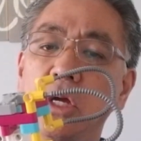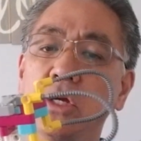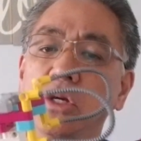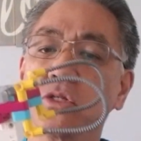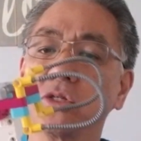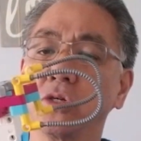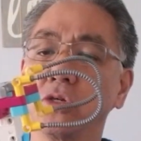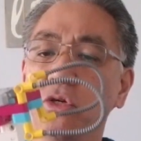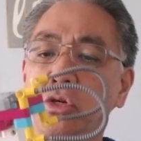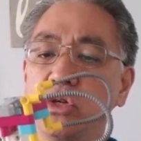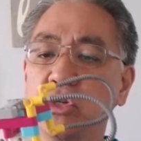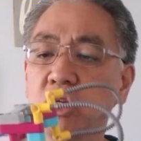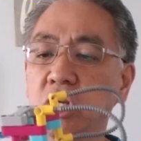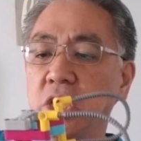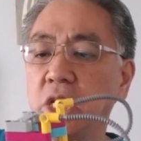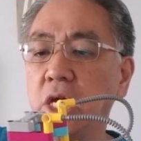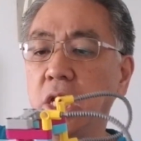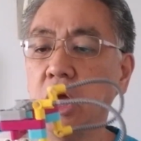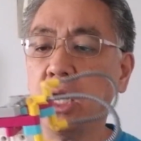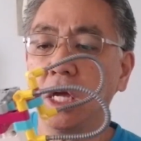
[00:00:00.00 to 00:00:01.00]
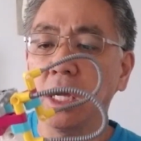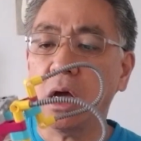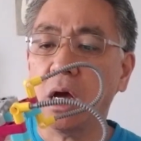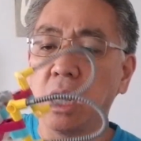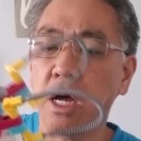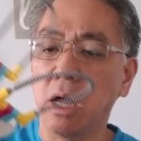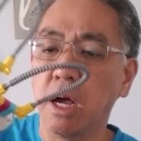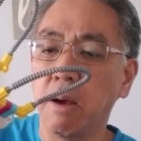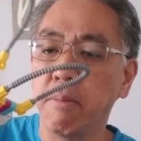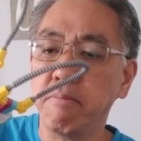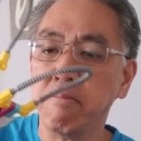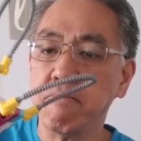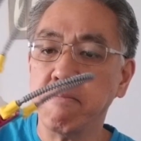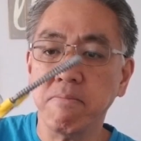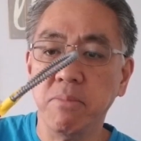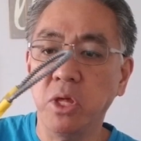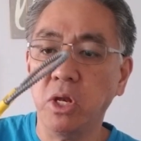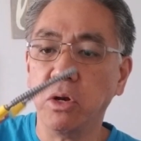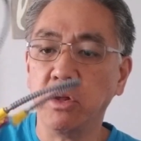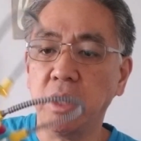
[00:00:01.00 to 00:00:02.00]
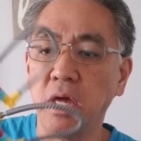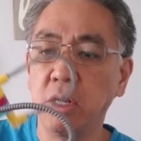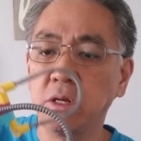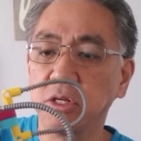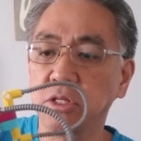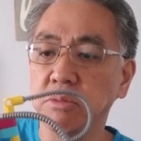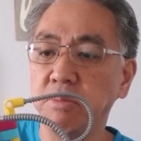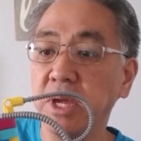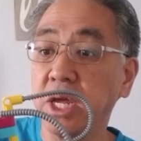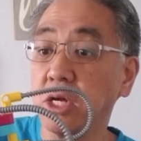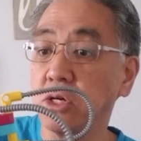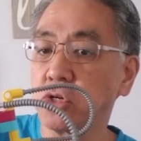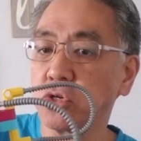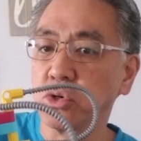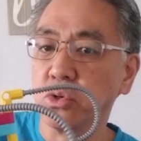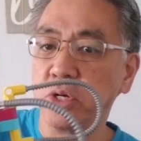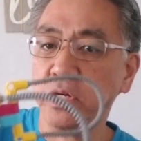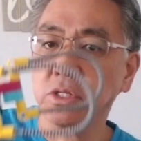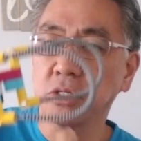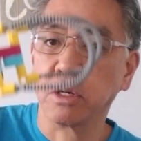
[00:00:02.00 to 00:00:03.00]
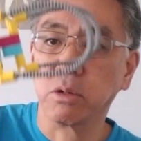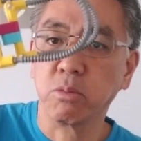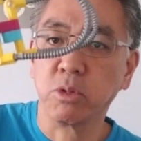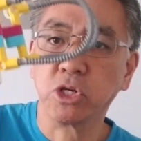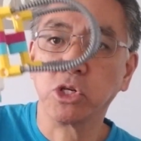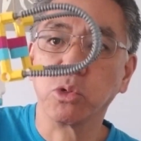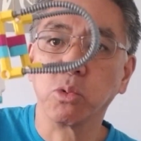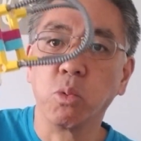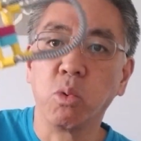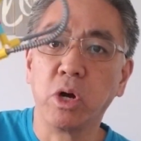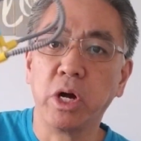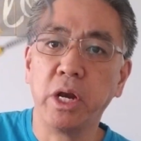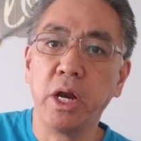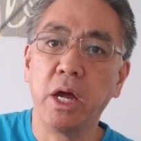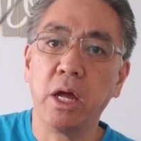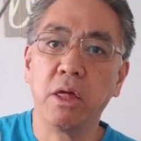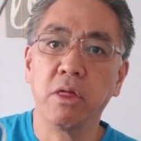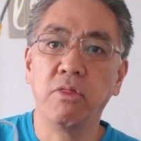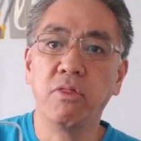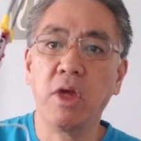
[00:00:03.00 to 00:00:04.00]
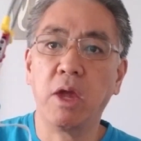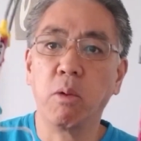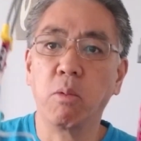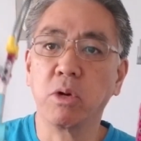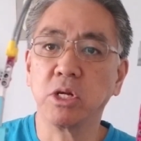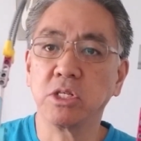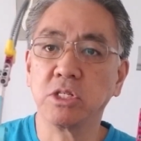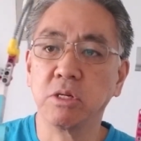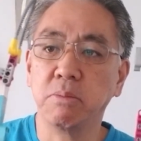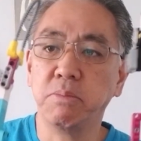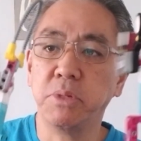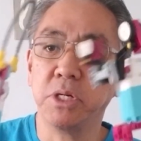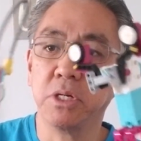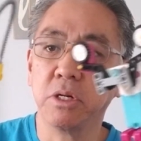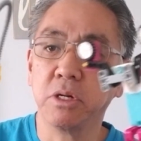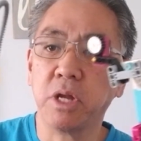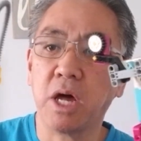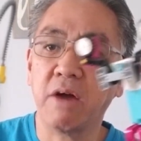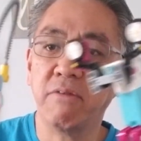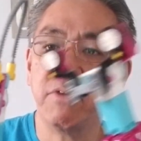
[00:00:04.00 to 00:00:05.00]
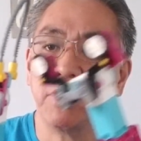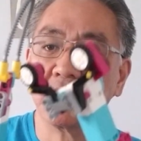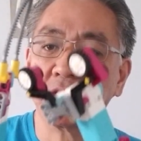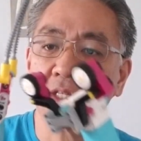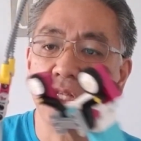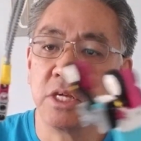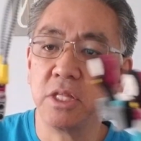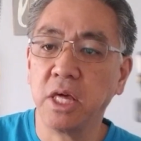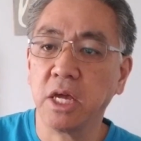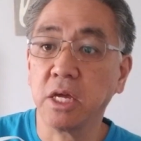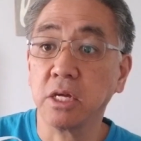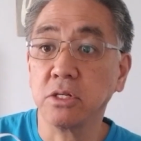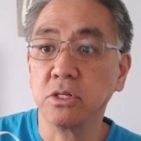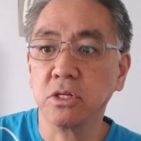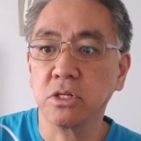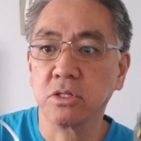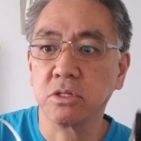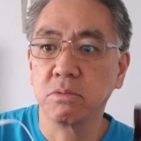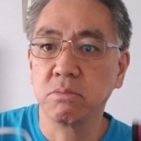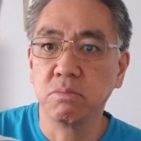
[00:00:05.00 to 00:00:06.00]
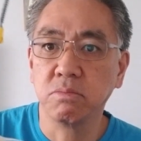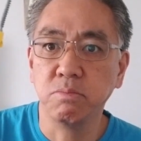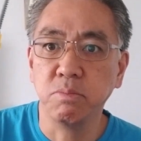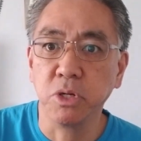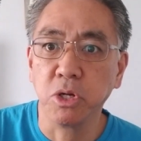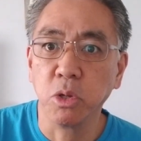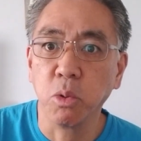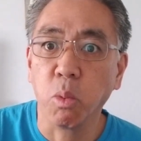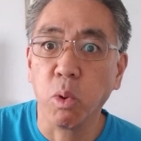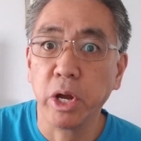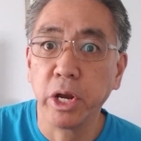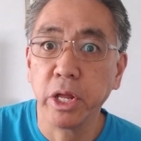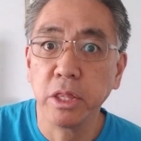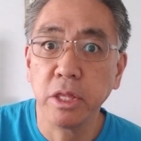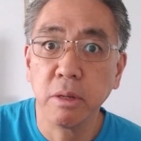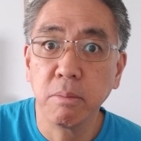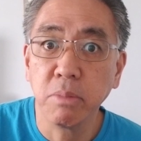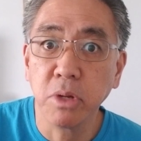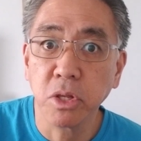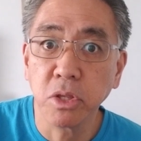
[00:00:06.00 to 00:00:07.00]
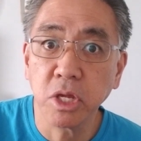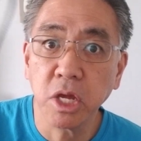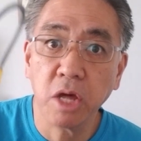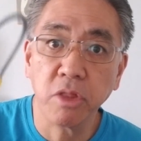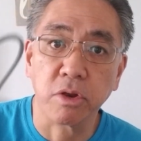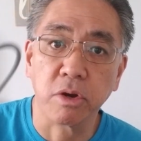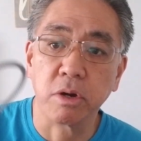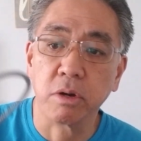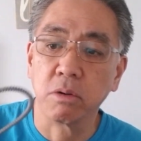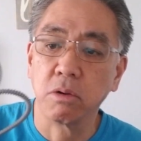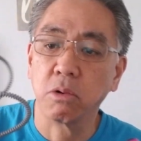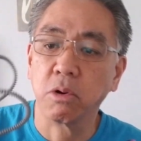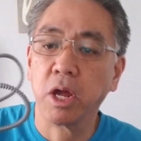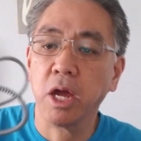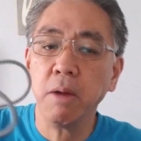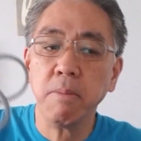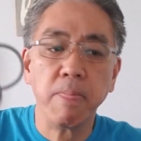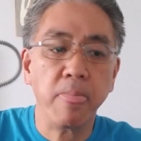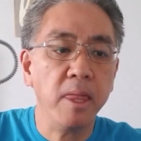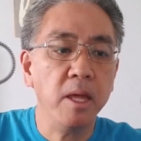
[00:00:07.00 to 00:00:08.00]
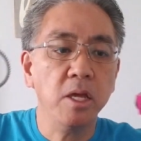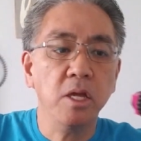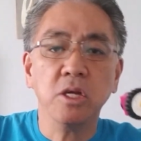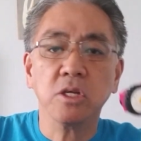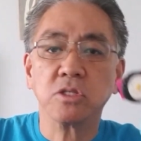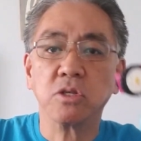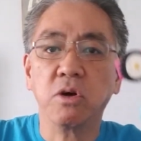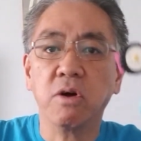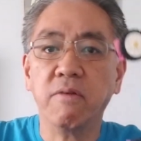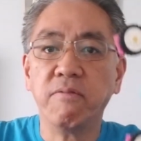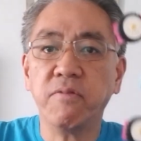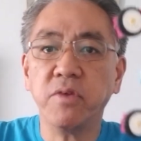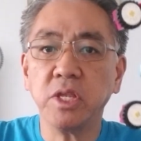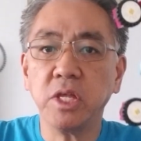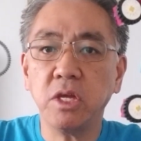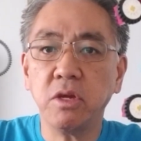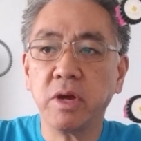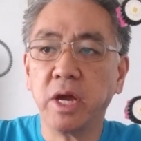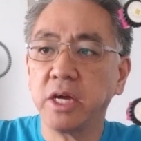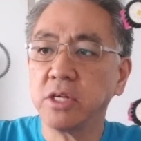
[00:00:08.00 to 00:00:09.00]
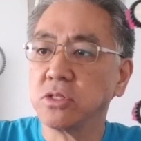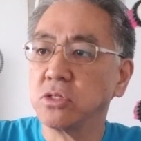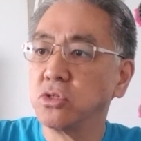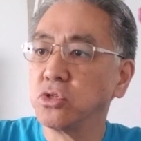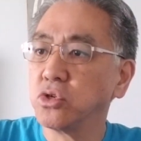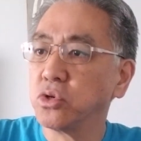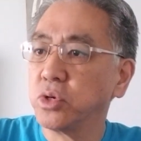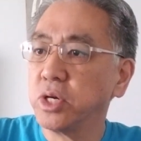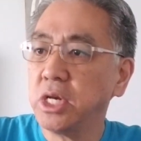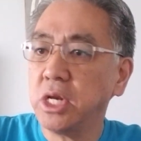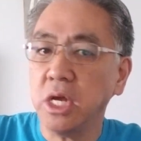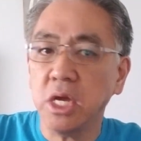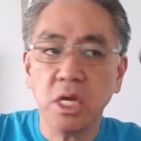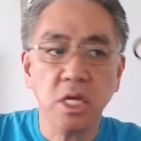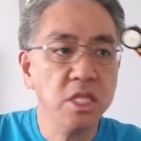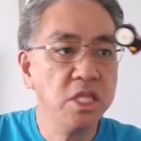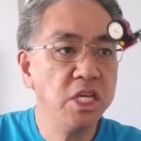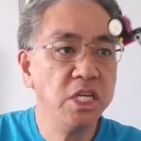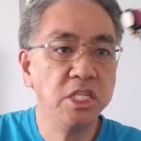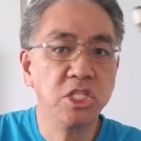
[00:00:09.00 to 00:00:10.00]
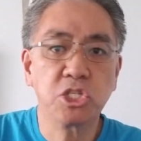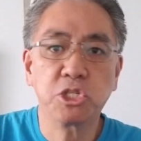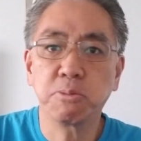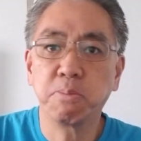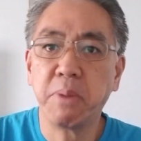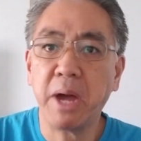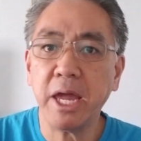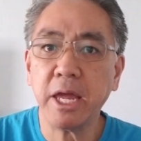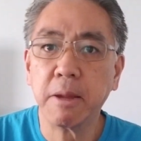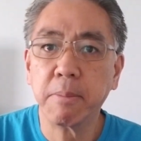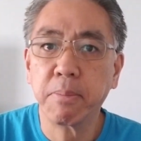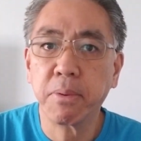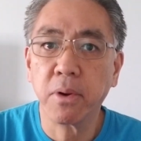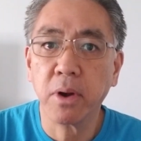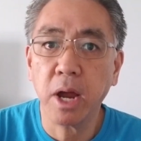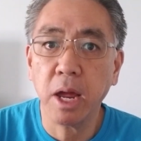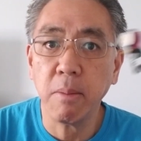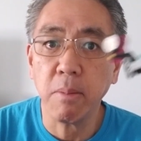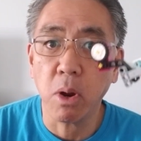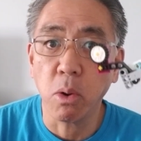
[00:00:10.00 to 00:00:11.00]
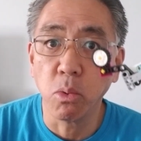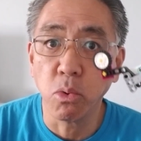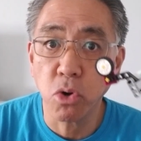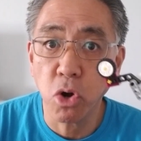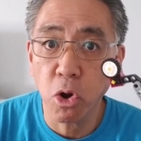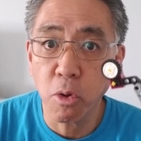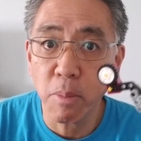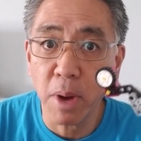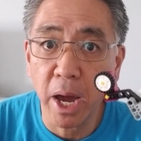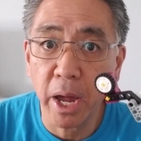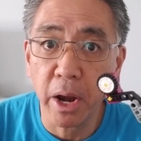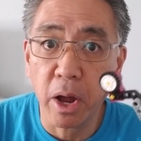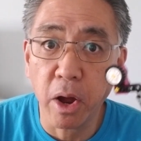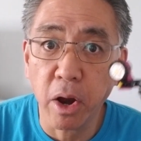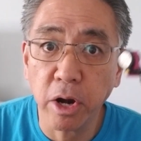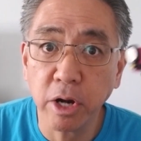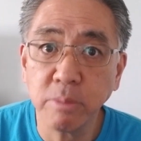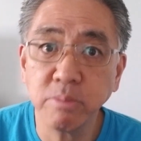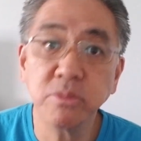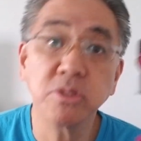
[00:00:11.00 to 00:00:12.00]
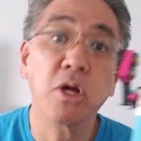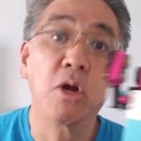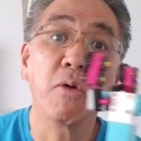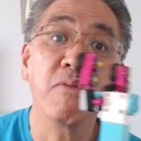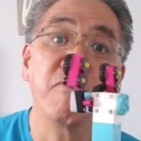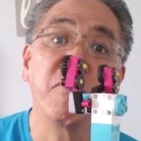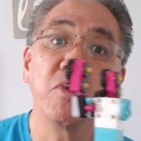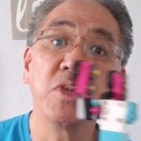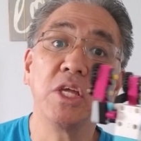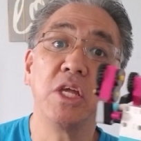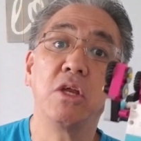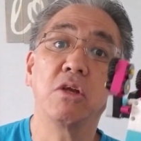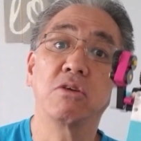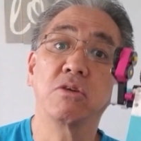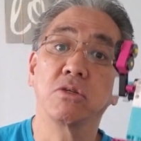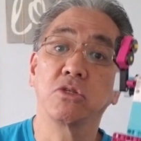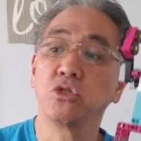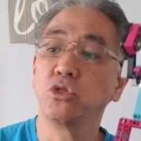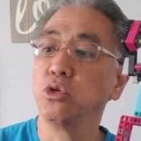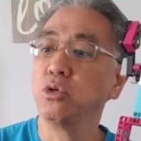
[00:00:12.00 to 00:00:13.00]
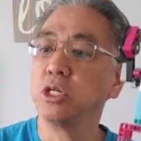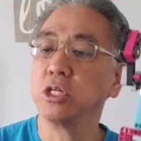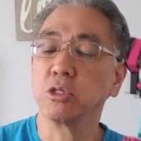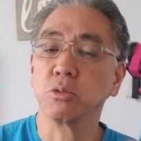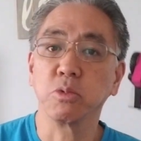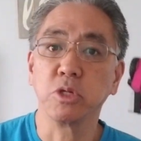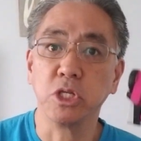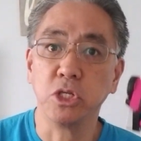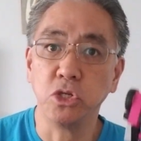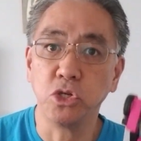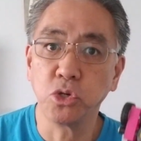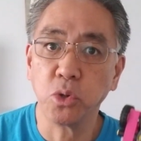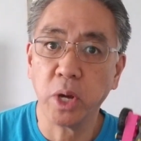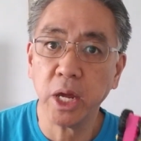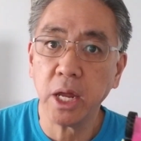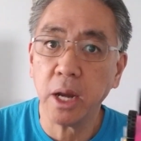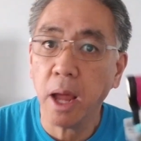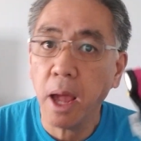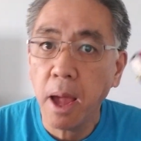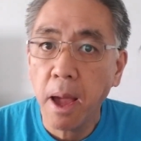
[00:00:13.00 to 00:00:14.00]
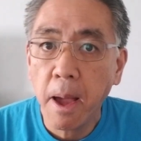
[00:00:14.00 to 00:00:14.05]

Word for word: So usually, you know, they just make a choice on which one they want to build. Obviously, they can just build one and then build the other, okay? So hopefully you guys enjoyed the Spike Prime robot arms. Hopefully your students will enjoy it.